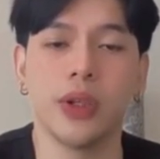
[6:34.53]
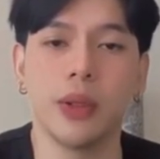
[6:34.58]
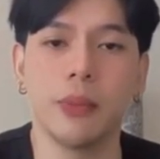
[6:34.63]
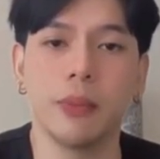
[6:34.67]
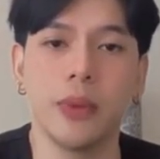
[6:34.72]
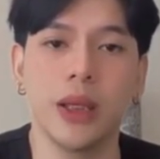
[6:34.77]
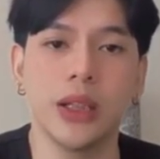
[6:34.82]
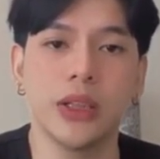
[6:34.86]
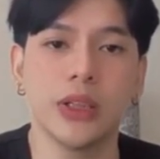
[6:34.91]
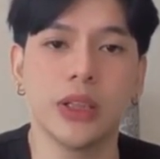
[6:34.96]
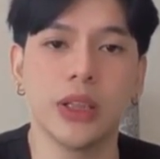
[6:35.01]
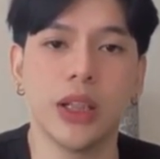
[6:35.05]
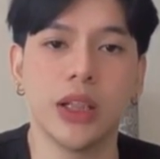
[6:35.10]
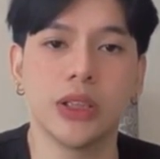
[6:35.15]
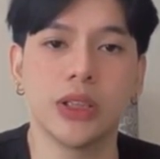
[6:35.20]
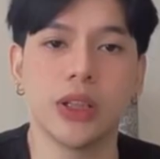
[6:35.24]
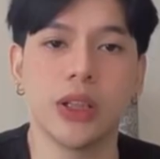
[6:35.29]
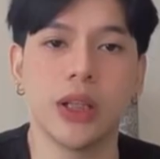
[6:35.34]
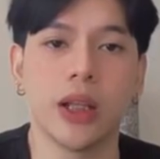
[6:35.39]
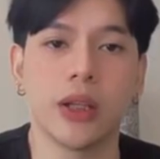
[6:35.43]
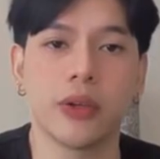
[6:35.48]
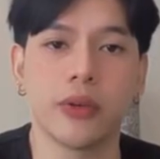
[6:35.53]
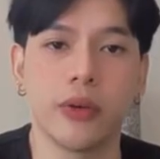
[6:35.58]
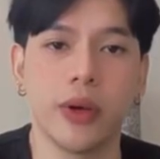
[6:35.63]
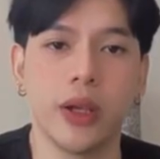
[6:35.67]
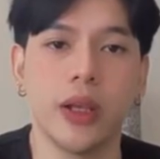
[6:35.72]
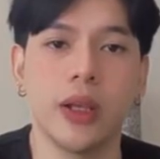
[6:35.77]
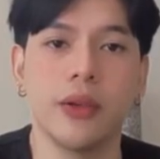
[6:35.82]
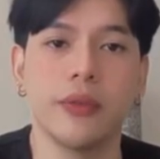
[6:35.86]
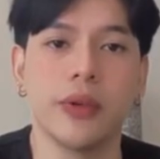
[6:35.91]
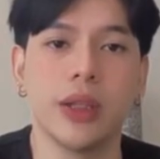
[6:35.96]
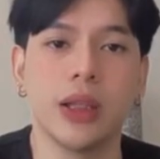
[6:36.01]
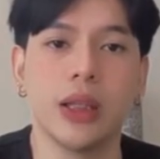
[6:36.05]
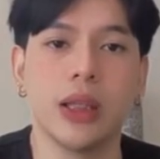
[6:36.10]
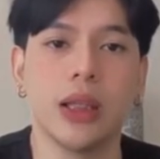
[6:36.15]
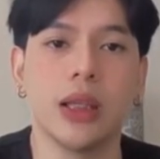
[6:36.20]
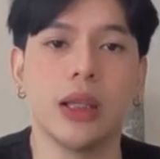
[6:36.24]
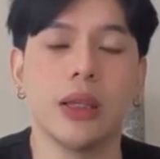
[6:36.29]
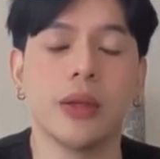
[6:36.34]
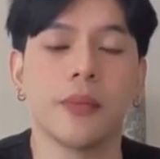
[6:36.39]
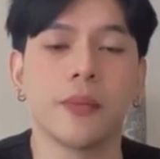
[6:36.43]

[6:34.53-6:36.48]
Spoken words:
imagination and creativity.